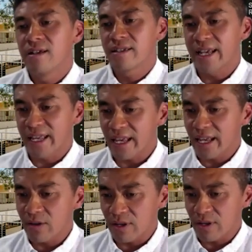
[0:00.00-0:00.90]

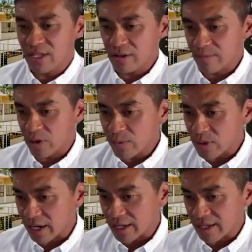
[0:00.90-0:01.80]
SAGA, you can see in the
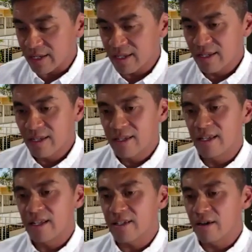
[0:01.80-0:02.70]
purple line that
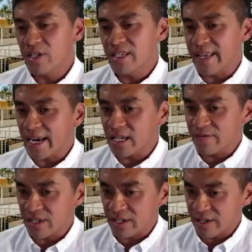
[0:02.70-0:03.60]
it is almost as
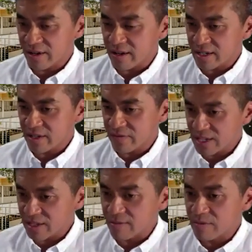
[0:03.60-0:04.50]
active as Enterococcus
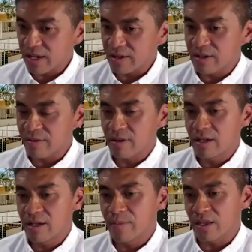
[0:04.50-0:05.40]
faecium at
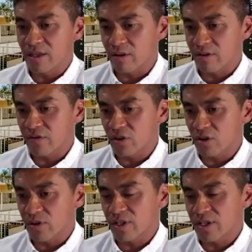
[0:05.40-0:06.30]
inhibiting the growth of
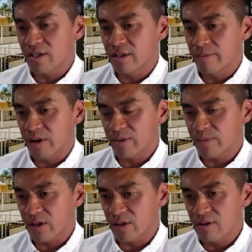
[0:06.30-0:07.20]
tumors in the mouse
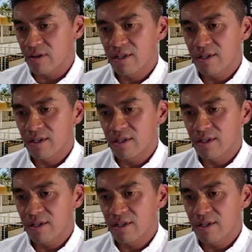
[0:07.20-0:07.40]
model.